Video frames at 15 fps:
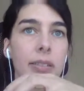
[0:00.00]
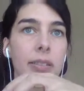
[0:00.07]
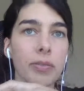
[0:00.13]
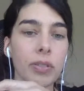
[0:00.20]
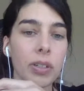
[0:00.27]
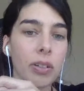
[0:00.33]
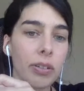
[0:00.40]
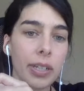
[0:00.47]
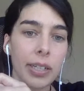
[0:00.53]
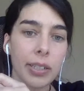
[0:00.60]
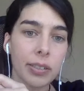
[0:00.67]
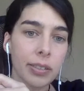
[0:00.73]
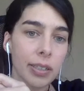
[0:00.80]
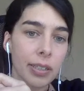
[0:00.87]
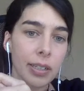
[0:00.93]

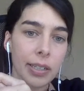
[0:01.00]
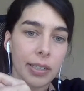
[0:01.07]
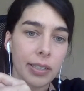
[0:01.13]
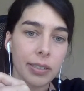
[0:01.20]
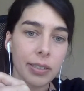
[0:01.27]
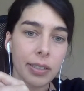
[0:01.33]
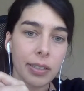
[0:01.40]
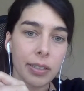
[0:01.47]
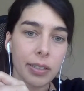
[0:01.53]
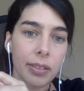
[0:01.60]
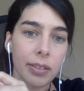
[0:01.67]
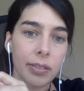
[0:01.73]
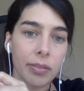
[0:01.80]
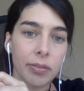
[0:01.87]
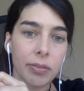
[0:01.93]
relocation and less
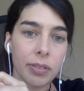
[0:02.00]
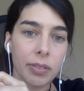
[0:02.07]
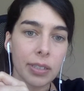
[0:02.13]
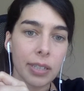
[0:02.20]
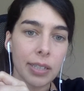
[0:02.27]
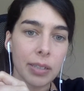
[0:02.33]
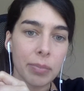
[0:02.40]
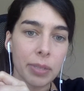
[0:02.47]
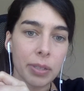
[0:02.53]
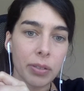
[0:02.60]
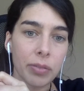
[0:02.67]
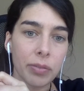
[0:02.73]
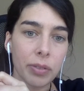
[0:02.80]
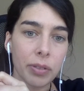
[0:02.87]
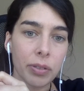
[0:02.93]
resettlement
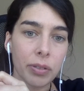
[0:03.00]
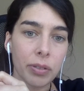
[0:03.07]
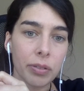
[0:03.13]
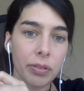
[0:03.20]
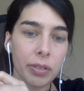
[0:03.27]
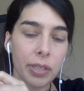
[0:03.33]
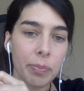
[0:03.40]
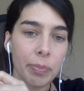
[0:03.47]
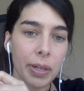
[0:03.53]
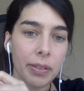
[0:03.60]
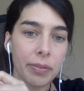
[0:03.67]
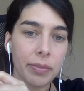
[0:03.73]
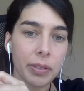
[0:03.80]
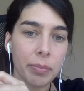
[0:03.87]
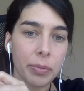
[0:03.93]
overall as part of
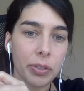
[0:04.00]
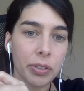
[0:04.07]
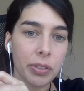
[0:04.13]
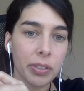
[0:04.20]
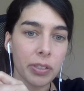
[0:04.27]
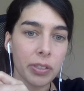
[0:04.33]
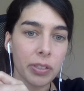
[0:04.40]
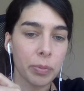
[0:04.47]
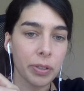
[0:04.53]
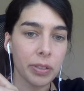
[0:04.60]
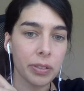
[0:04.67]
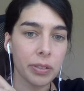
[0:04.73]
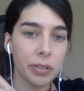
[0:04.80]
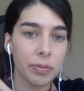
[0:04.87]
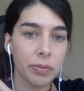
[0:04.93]
the emergency
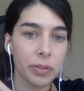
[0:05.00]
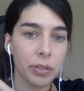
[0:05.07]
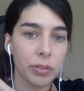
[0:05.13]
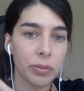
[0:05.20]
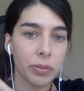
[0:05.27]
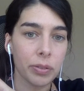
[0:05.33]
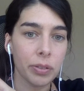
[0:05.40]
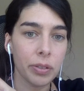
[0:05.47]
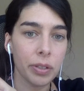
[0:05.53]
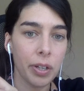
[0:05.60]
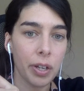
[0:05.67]
response, for sure,